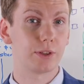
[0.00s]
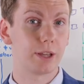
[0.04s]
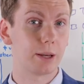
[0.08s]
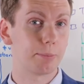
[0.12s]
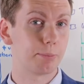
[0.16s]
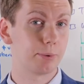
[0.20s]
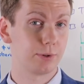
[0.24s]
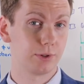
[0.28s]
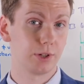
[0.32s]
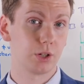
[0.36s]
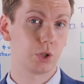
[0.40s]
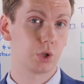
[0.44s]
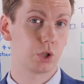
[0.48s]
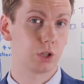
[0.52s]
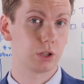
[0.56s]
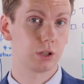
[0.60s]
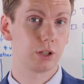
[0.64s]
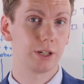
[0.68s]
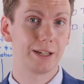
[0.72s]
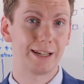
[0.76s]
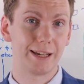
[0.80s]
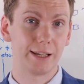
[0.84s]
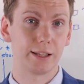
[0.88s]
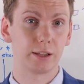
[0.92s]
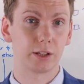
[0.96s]
to their position
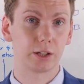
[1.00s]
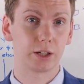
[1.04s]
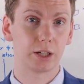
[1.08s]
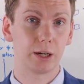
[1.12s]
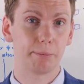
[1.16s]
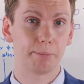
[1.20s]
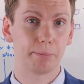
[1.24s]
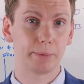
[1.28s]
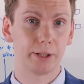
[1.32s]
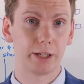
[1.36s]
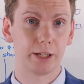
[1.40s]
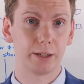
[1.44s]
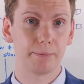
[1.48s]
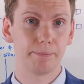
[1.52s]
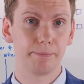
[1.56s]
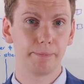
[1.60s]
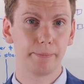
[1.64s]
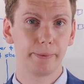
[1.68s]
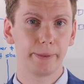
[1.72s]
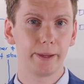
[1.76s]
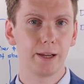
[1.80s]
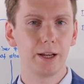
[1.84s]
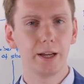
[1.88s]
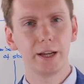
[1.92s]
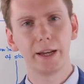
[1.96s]
in the company.
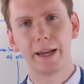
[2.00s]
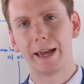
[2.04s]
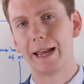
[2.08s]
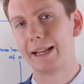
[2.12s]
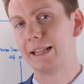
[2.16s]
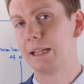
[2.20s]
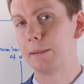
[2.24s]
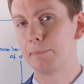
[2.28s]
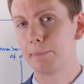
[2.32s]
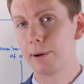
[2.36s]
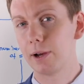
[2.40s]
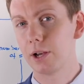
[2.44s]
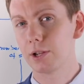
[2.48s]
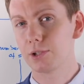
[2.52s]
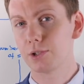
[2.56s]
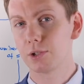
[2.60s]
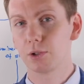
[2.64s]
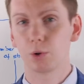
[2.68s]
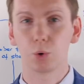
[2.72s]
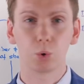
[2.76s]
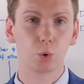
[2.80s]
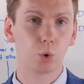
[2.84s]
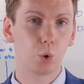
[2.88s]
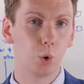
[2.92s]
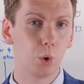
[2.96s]
Any
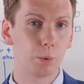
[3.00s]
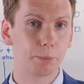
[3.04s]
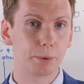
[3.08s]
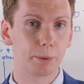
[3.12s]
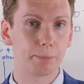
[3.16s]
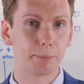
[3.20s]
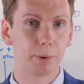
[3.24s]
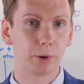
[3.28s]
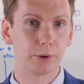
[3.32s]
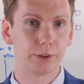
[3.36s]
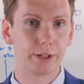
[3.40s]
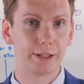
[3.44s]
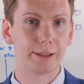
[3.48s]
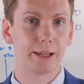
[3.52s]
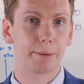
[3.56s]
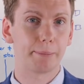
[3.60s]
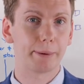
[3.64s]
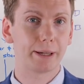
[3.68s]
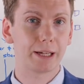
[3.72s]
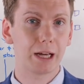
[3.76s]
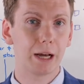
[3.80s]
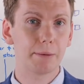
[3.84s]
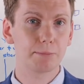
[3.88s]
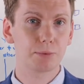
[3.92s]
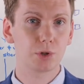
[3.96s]
person or corporate body that
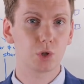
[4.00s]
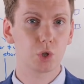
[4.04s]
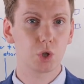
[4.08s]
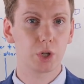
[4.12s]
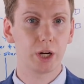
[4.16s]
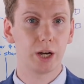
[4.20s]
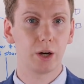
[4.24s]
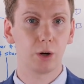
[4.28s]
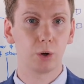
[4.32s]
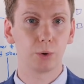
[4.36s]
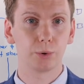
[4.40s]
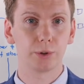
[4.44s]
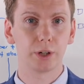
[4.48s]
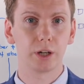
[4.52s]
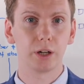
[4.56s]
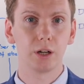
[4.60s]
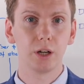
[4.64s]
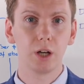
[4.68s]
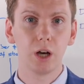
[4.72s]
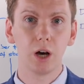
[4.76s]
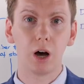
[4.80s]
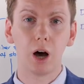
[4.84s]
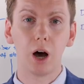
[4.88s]
becomes a shareholder